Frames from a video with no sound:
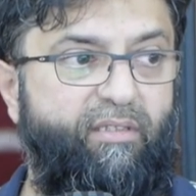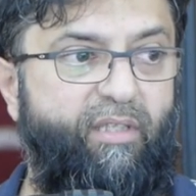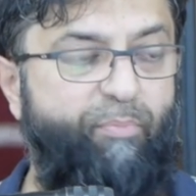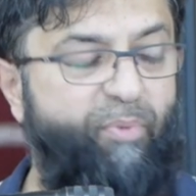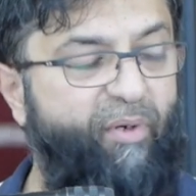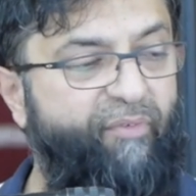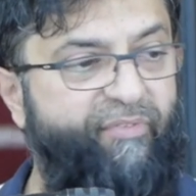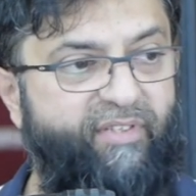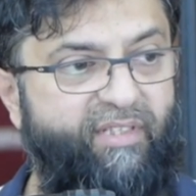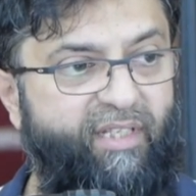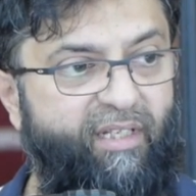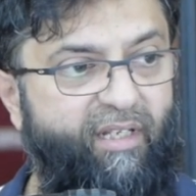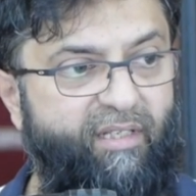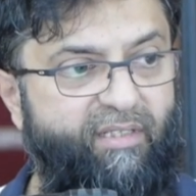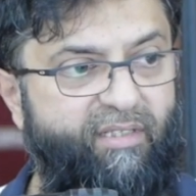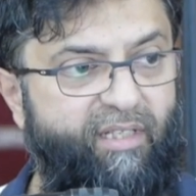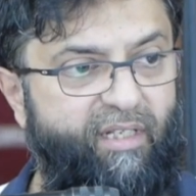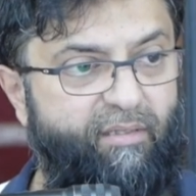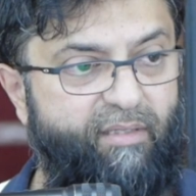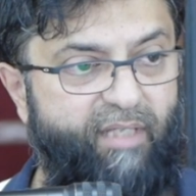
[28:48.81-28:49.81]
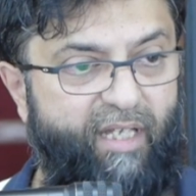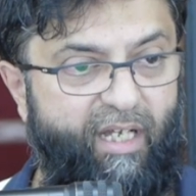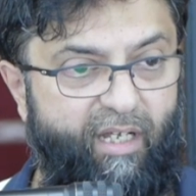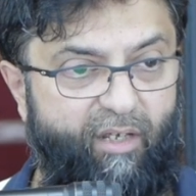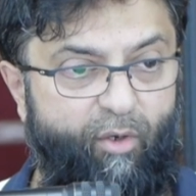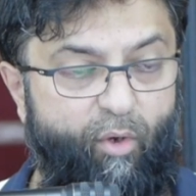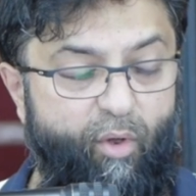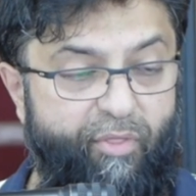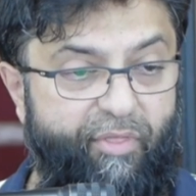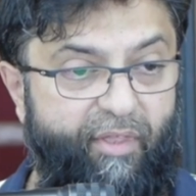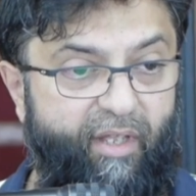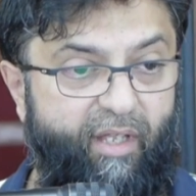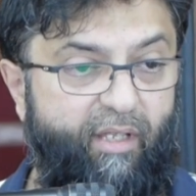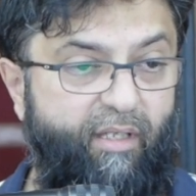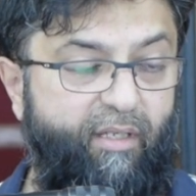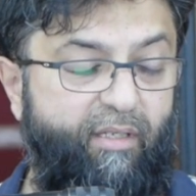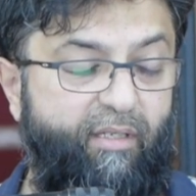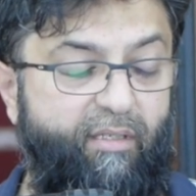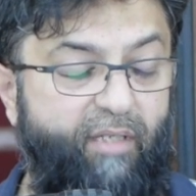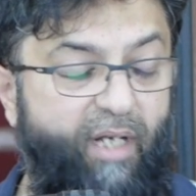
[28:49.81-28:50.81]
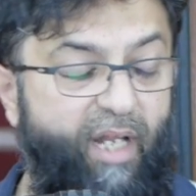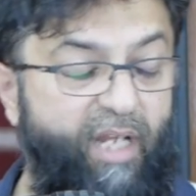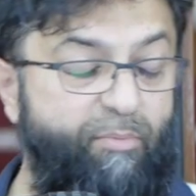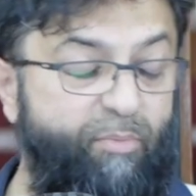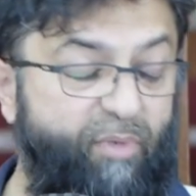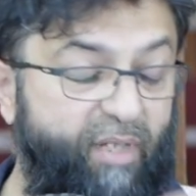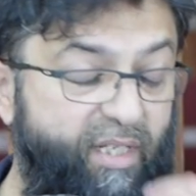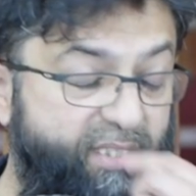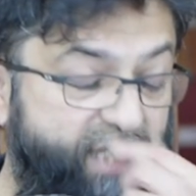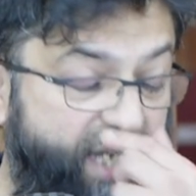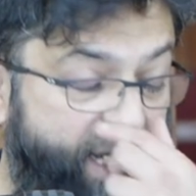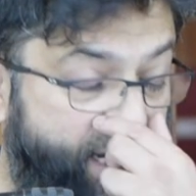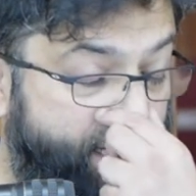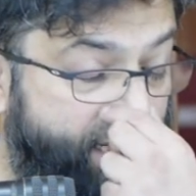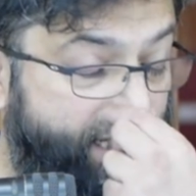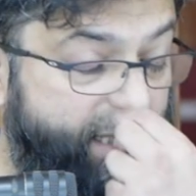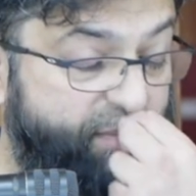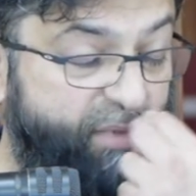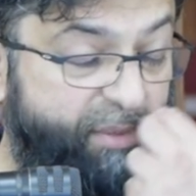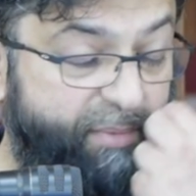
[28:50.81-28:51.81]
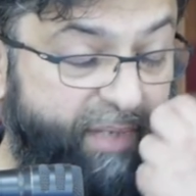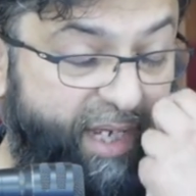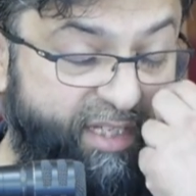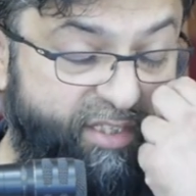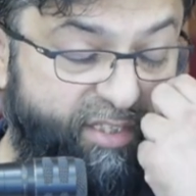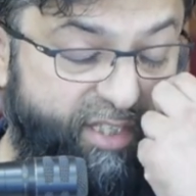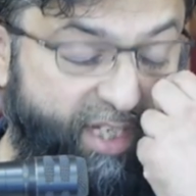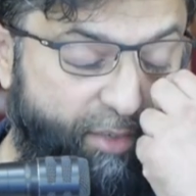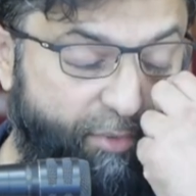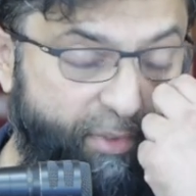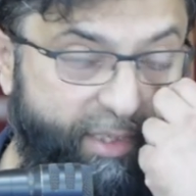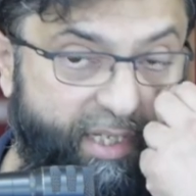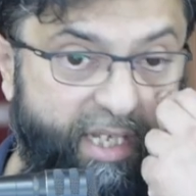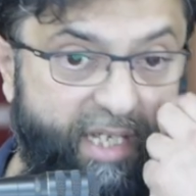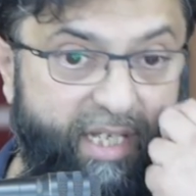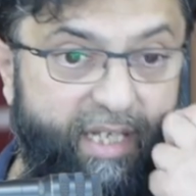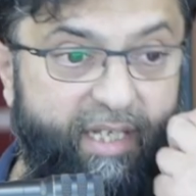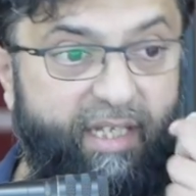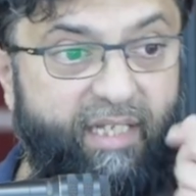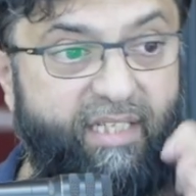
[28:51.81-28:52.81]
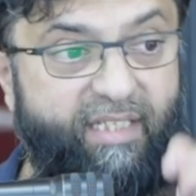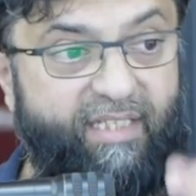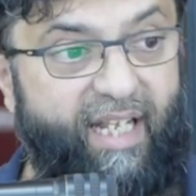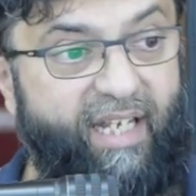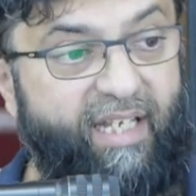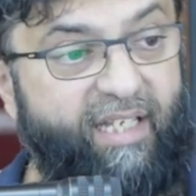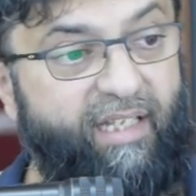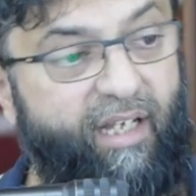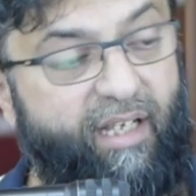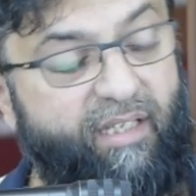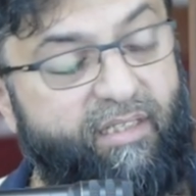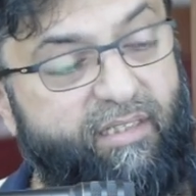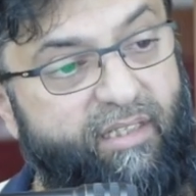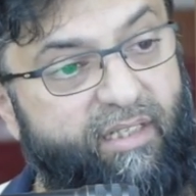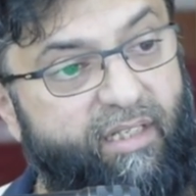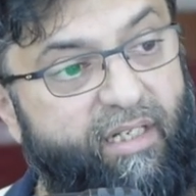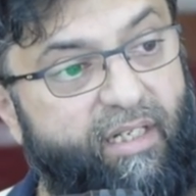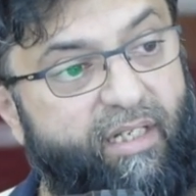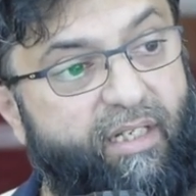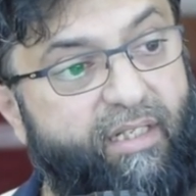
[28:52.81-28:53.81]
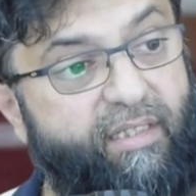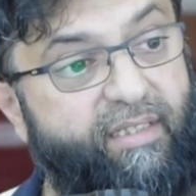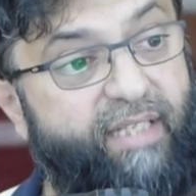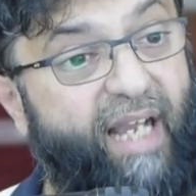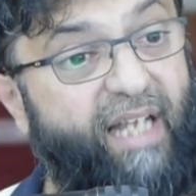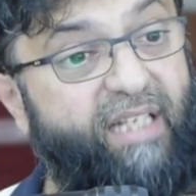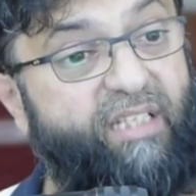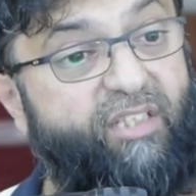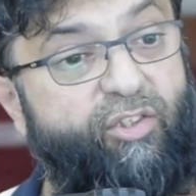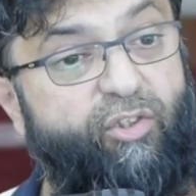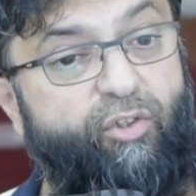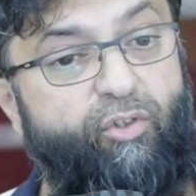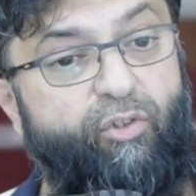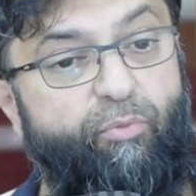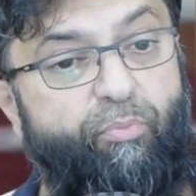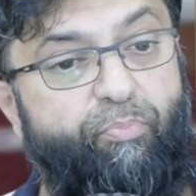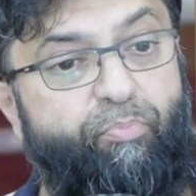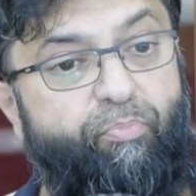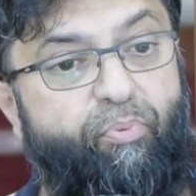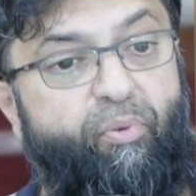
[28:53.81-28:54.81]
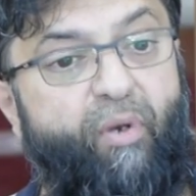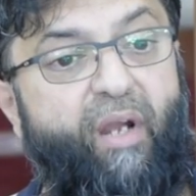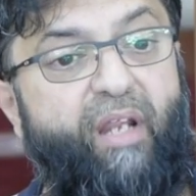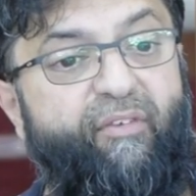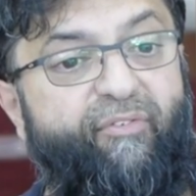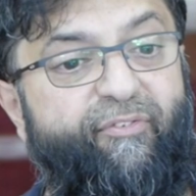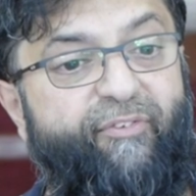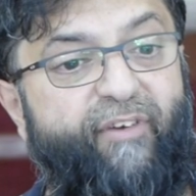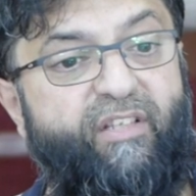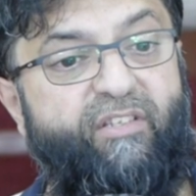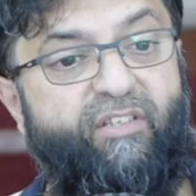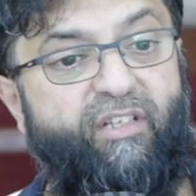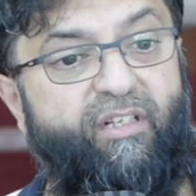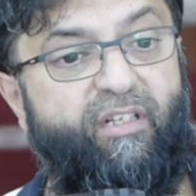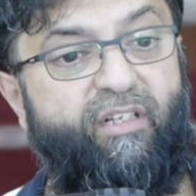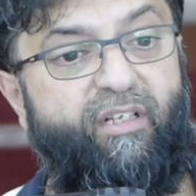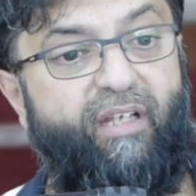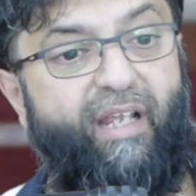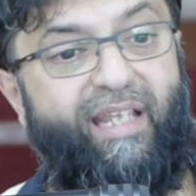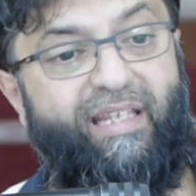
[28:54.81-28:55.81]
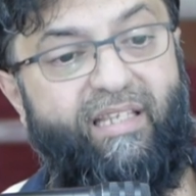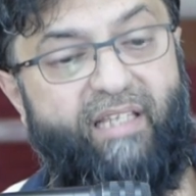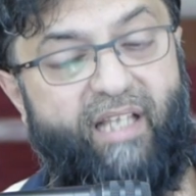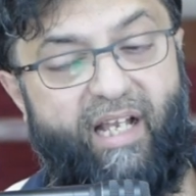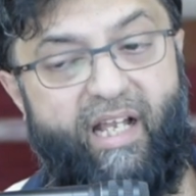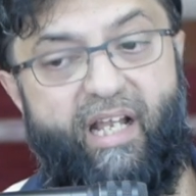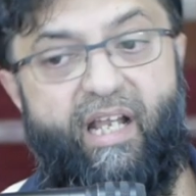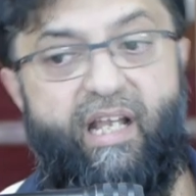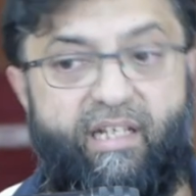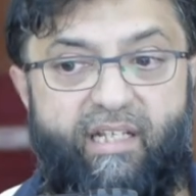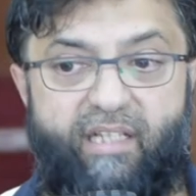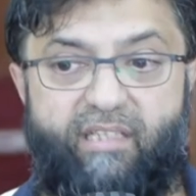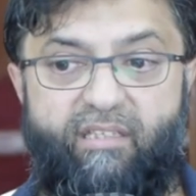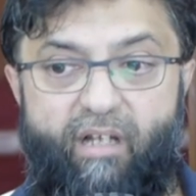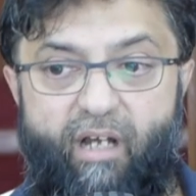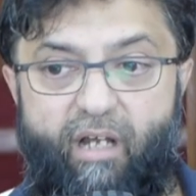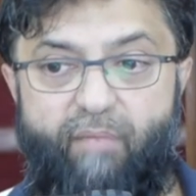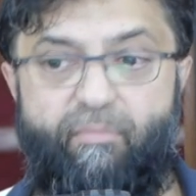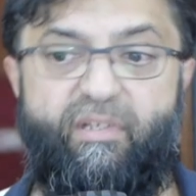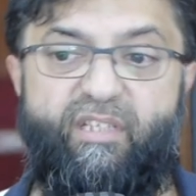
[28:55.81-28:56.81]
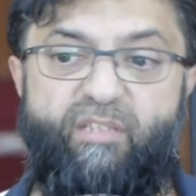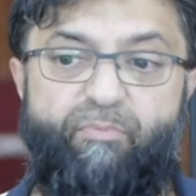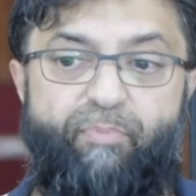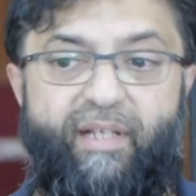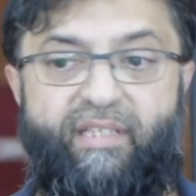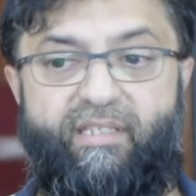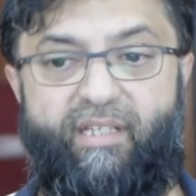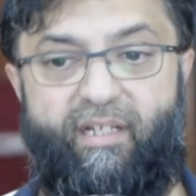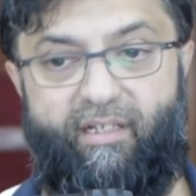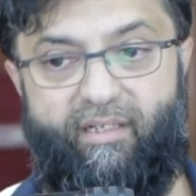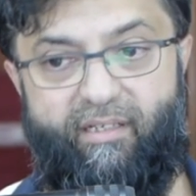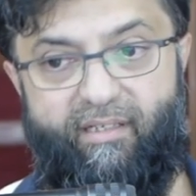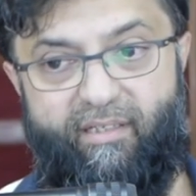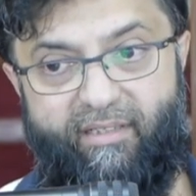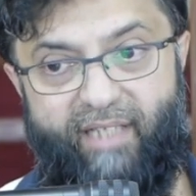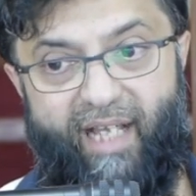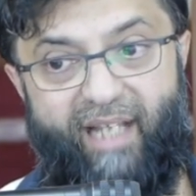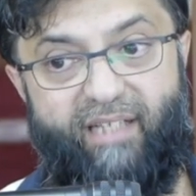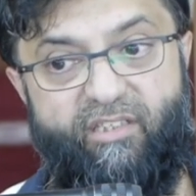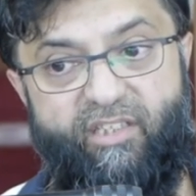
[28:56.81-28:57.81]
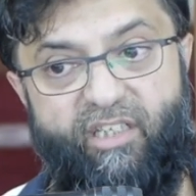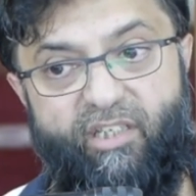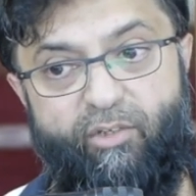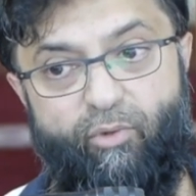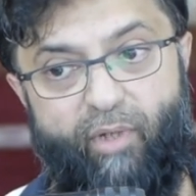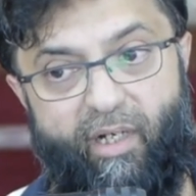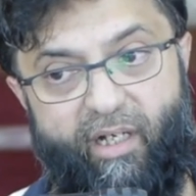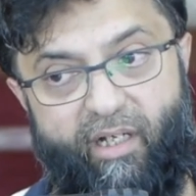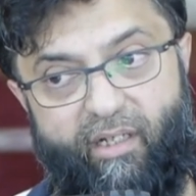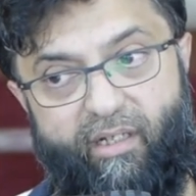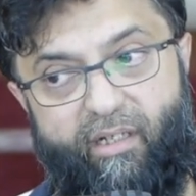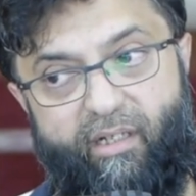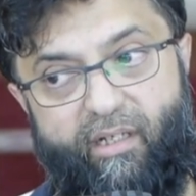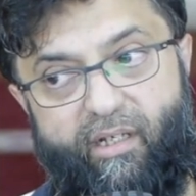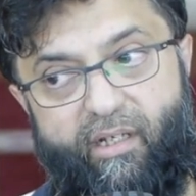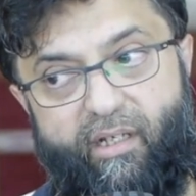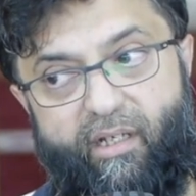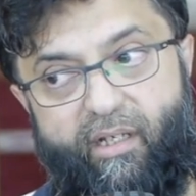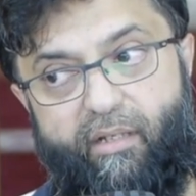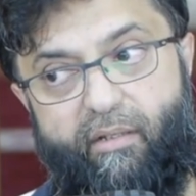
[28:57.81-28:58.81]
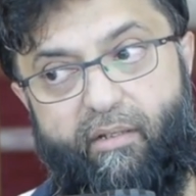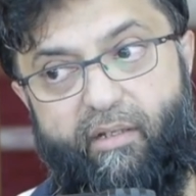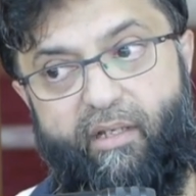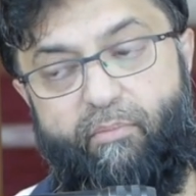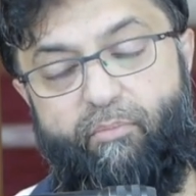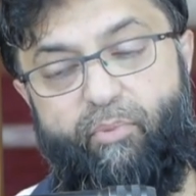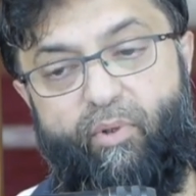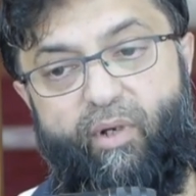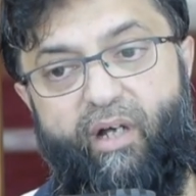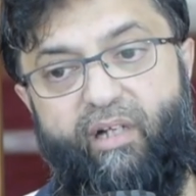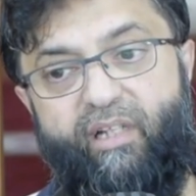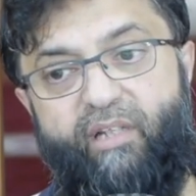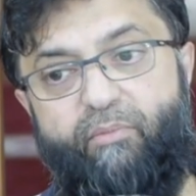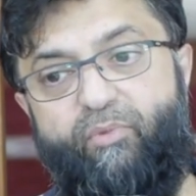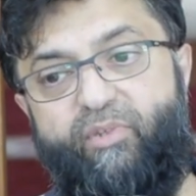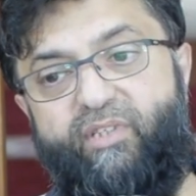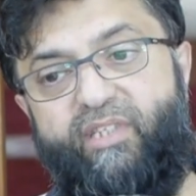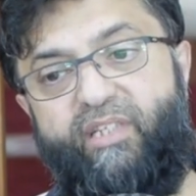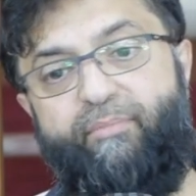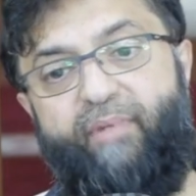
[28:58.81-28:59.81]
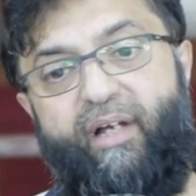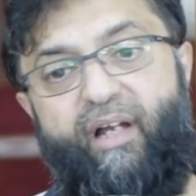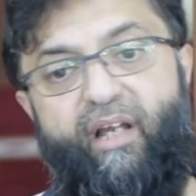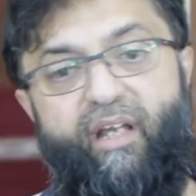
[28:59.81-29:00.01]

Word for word: the Prophet the author, rahimullah ta'ala, Imam Hajjawi, is telling us that to pray Fajr in the earlier time is better. Ta'jiluha. Bukhari Muslim